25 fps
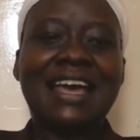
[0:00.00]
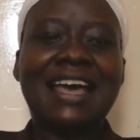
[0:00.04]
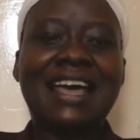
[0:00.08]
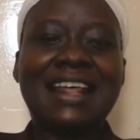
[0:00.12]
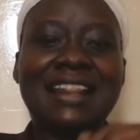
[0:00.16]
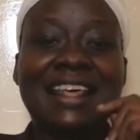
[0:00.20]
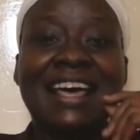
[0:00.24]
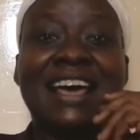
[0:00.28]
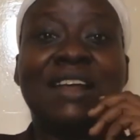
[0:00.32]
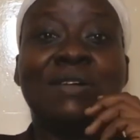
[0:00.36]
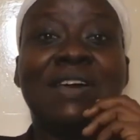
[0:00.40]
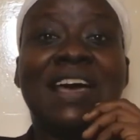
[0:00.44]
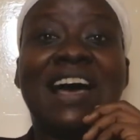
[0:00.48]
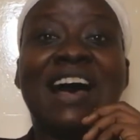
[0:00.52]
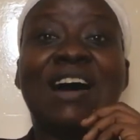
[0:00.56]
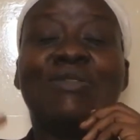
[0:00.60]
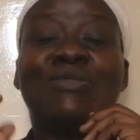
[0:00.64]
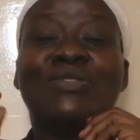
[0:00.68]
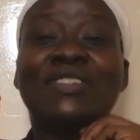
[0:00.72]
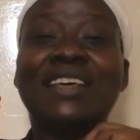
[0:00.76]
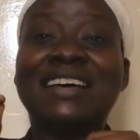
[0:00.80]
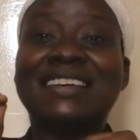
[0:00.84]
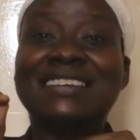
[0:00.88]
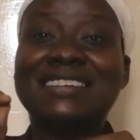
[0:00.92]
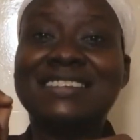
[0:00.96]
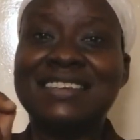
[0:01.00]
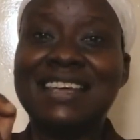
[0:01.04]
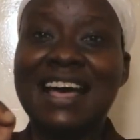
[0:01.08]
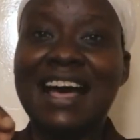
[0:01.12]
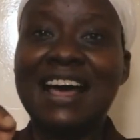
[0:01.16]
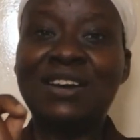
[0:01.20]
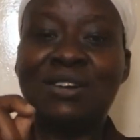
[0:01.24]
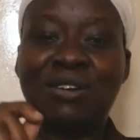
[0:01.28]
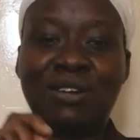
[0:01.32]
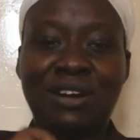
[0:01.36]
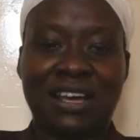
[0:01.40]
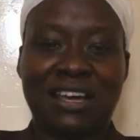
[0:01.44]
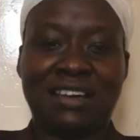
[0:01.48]
And then we have the
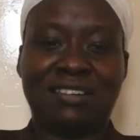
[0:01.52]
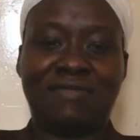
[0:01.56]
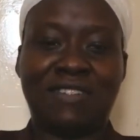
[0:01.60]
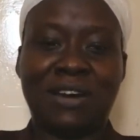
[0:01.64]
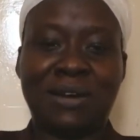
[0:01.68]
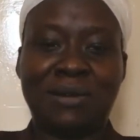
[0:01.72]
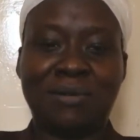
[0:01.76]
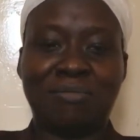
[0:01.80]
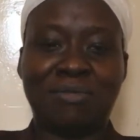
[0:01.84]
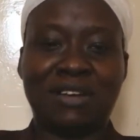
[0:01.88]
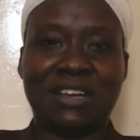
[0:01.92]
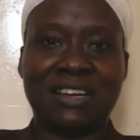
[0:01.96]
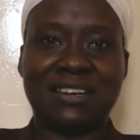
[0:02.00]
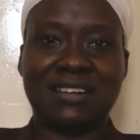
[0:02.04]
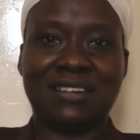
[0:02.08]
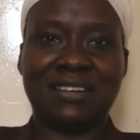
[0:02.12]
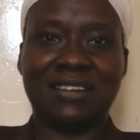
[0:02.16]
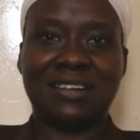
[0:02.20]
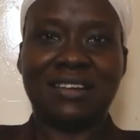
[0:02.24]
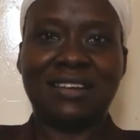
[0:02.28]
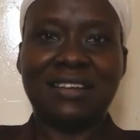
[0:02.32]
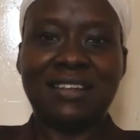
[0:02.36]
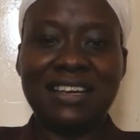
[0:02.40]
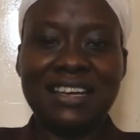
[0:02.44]
external environment.